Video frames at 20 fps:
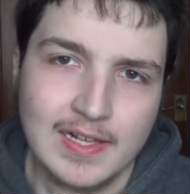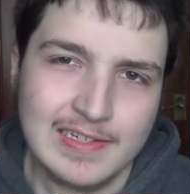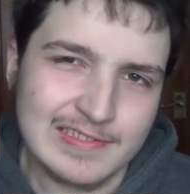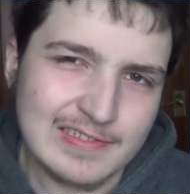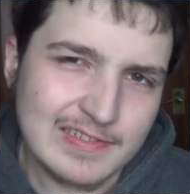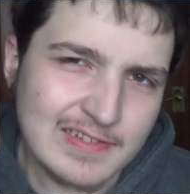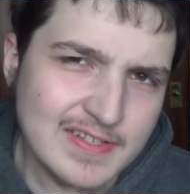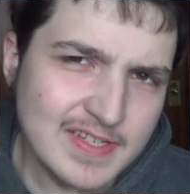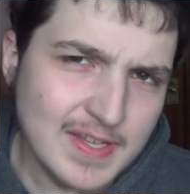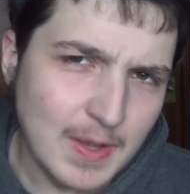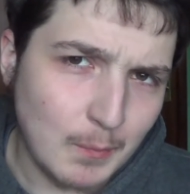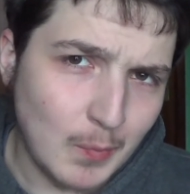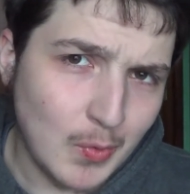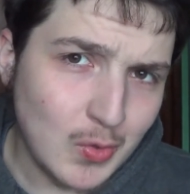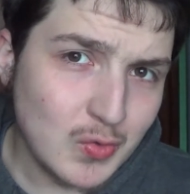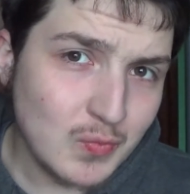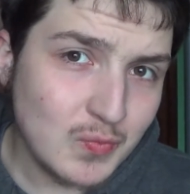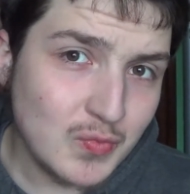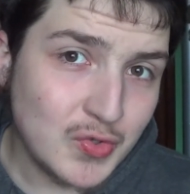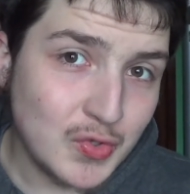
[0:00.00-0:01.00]
Hello guys and
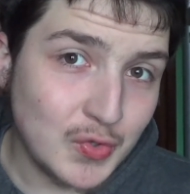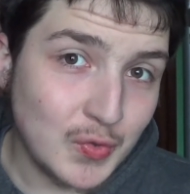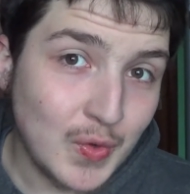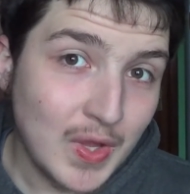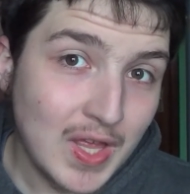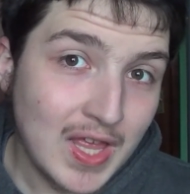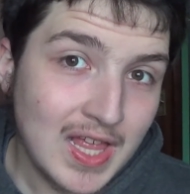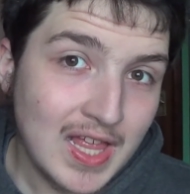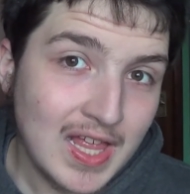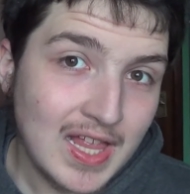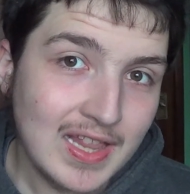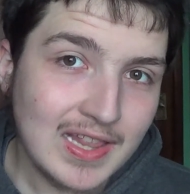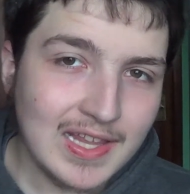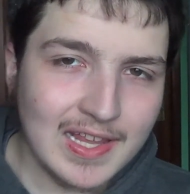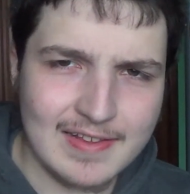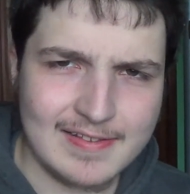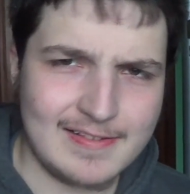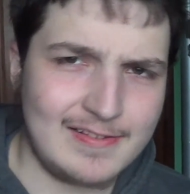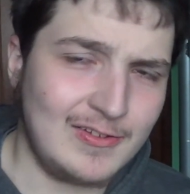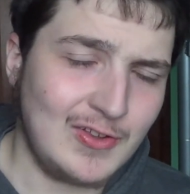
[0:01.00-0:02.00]
welcome to
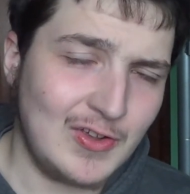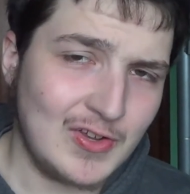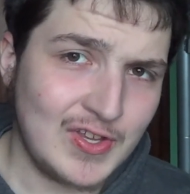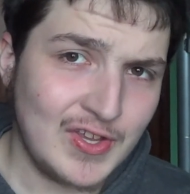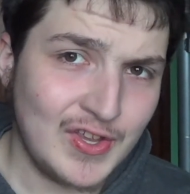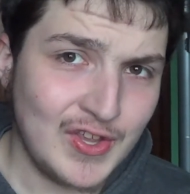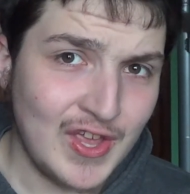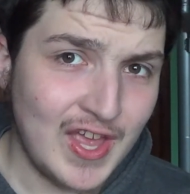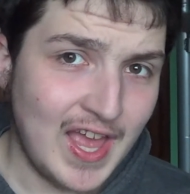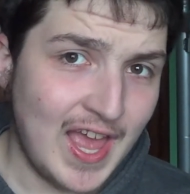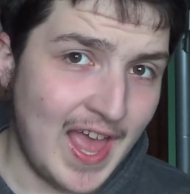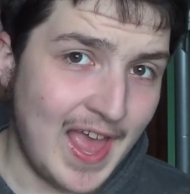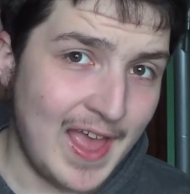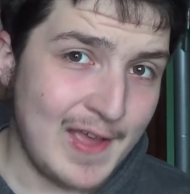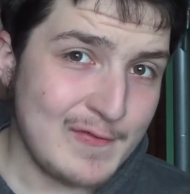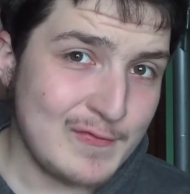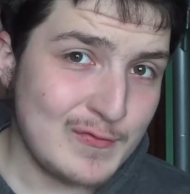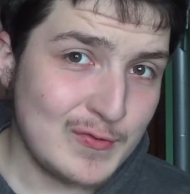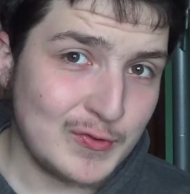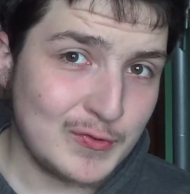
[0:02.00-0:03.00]
Let's Look at
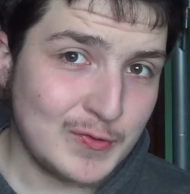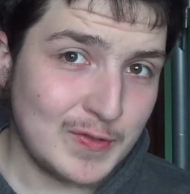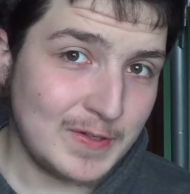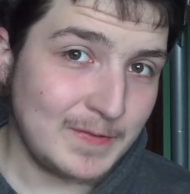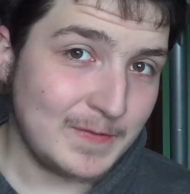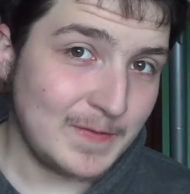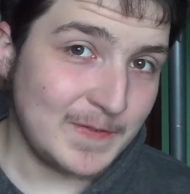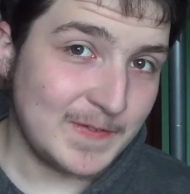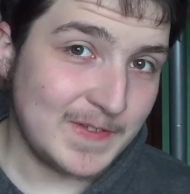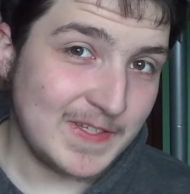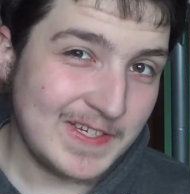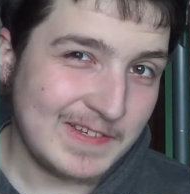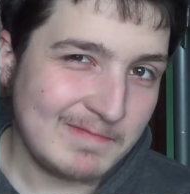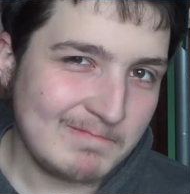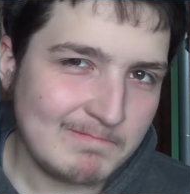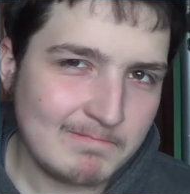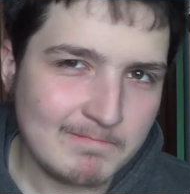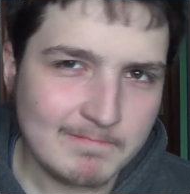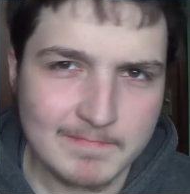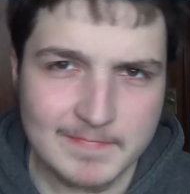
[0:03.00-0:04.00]
F1 2015,
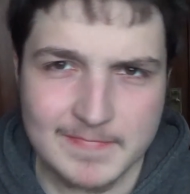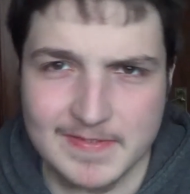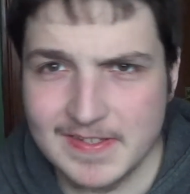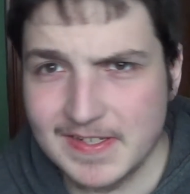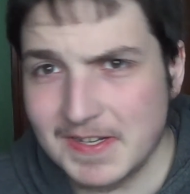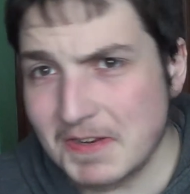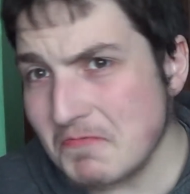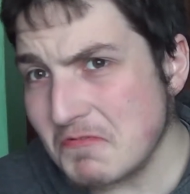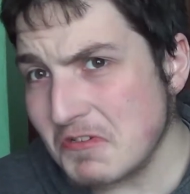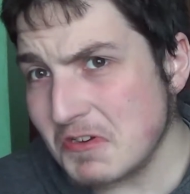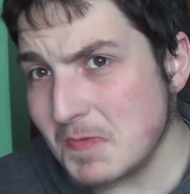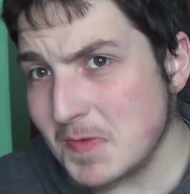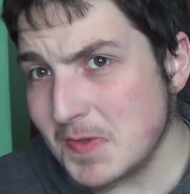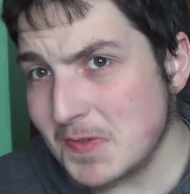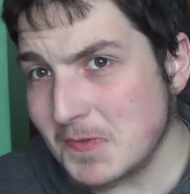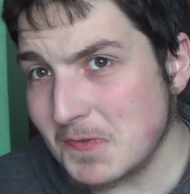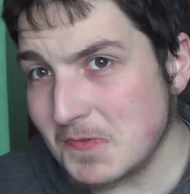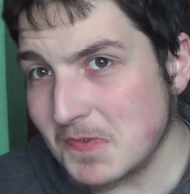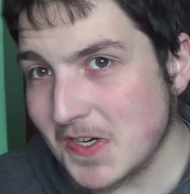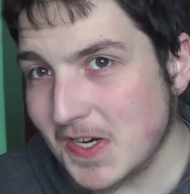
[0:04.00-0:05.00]
and today we're going to be
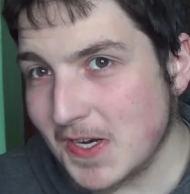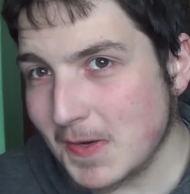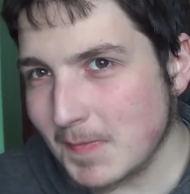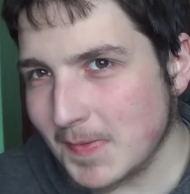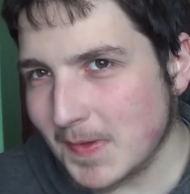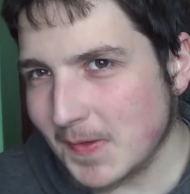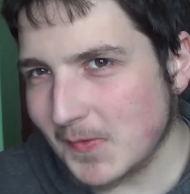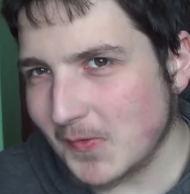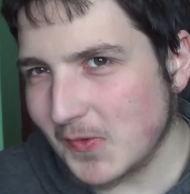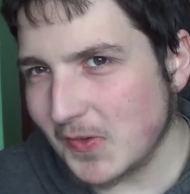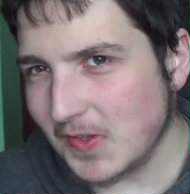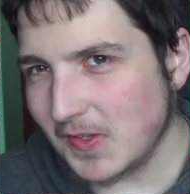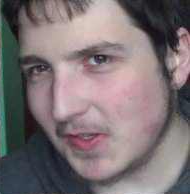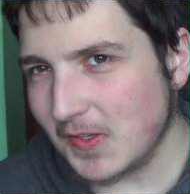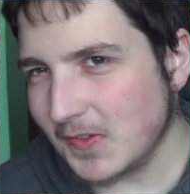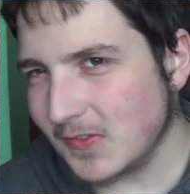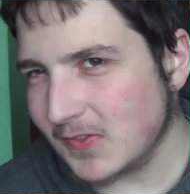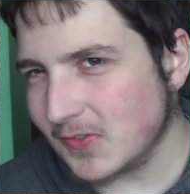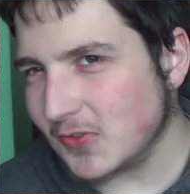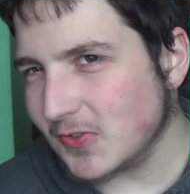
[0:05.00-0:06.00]
talking about
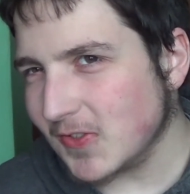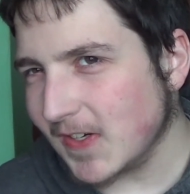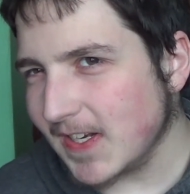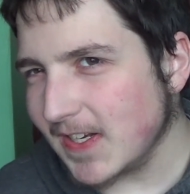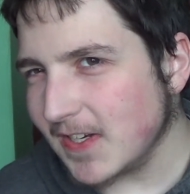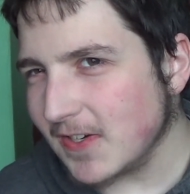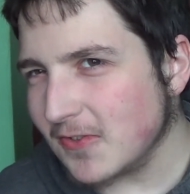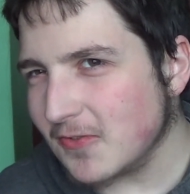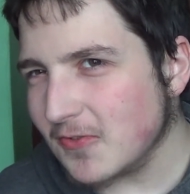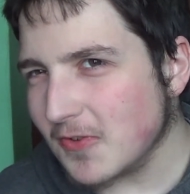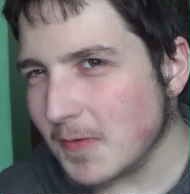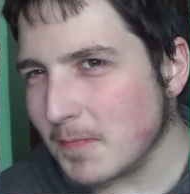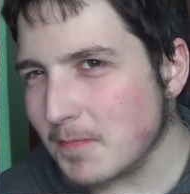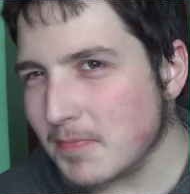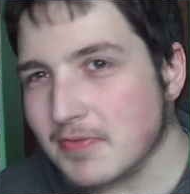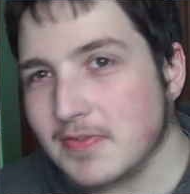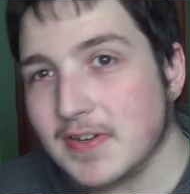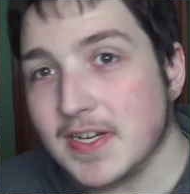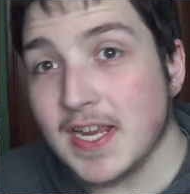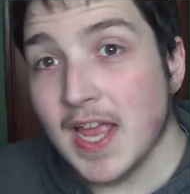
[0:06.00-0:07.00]
the Australian
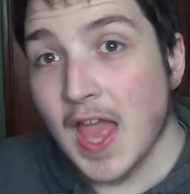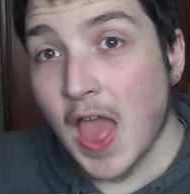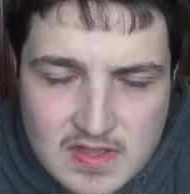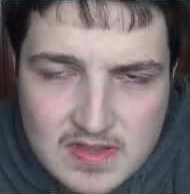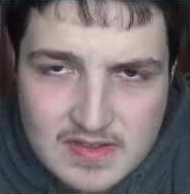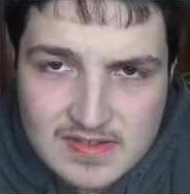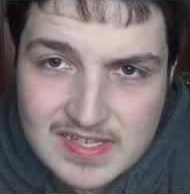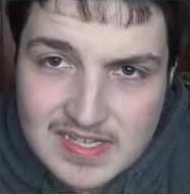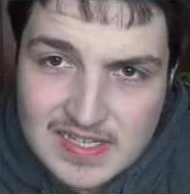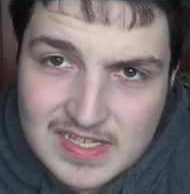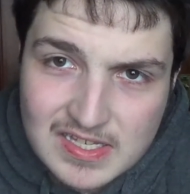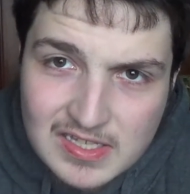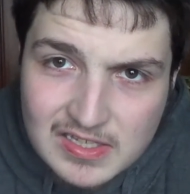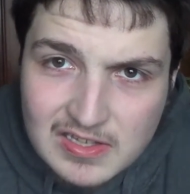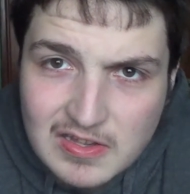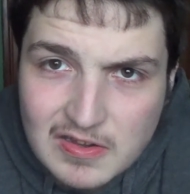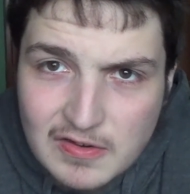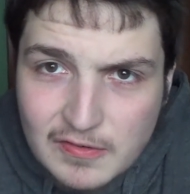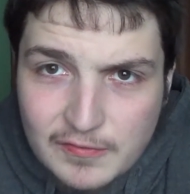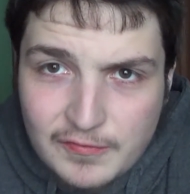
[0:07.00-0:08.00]
Grand Prix. There's a
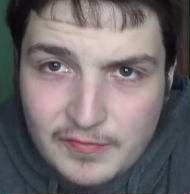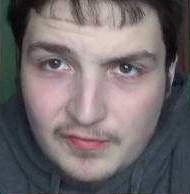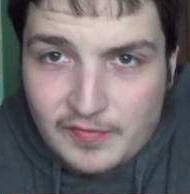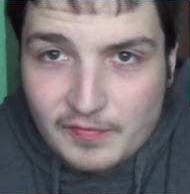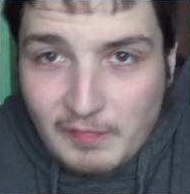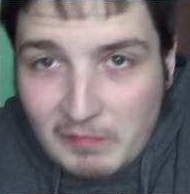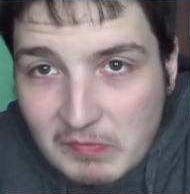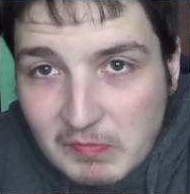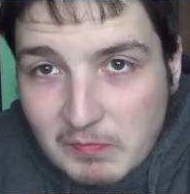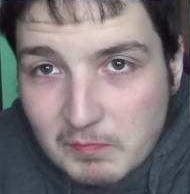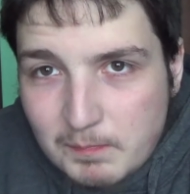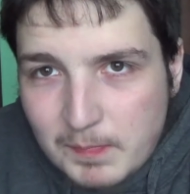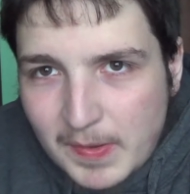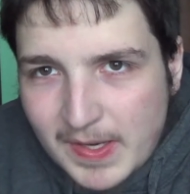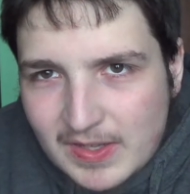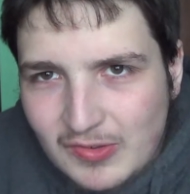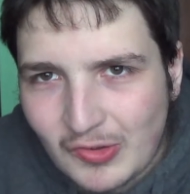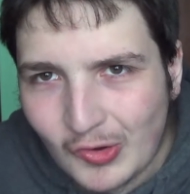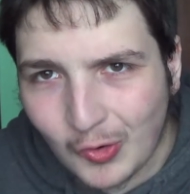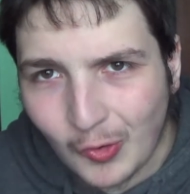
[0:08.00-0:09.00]
lot of
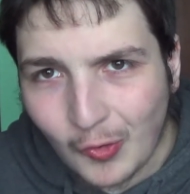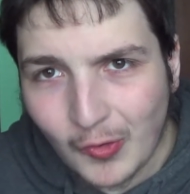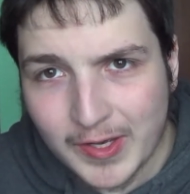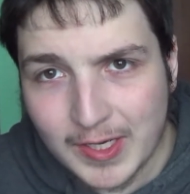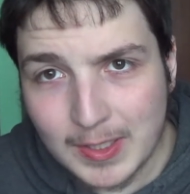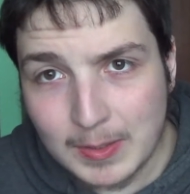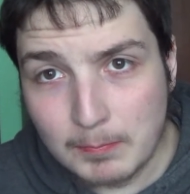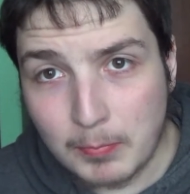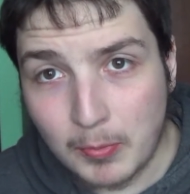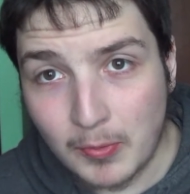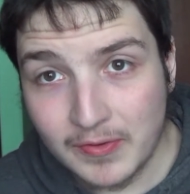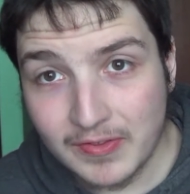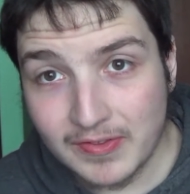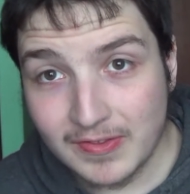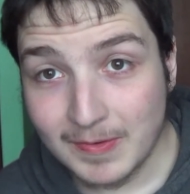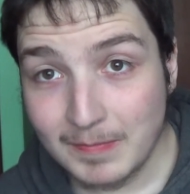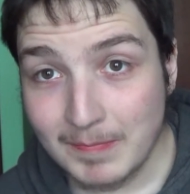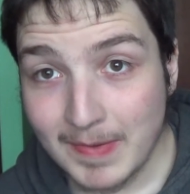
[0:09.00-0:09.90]
big talking points.